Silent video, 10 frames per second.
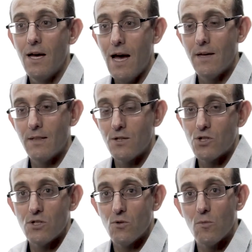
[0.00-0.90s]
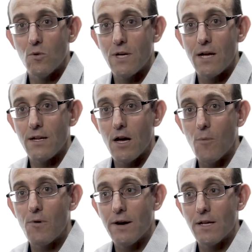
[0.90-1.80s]
And then they're just normal day-to-day
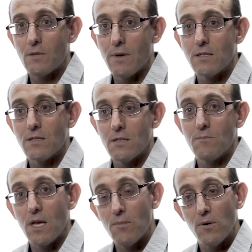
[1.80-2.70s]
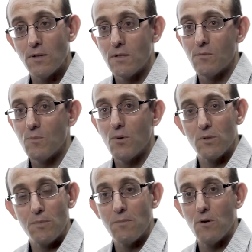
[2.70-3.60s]
operating expenses and people, and we'll build
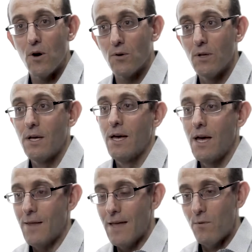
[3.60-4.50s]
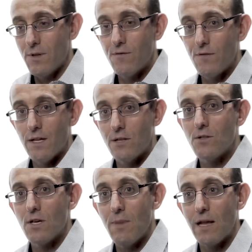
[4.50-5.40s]
a people model. And that will then feed into
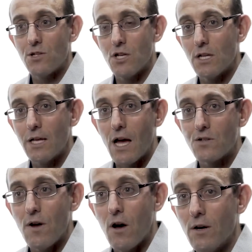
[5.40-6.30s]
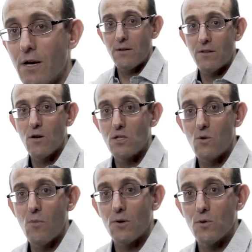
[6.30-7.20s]
their balance sheet and cash flow. Those sort
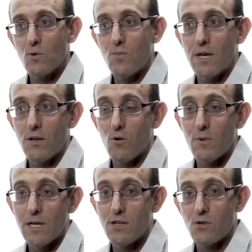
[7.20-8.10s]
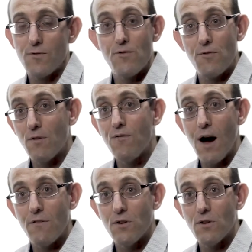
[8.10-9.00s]
of models will be normally sort of 3 or
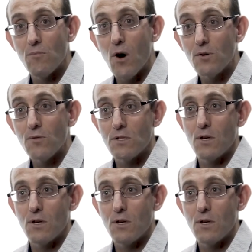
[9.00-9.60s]
5 year models.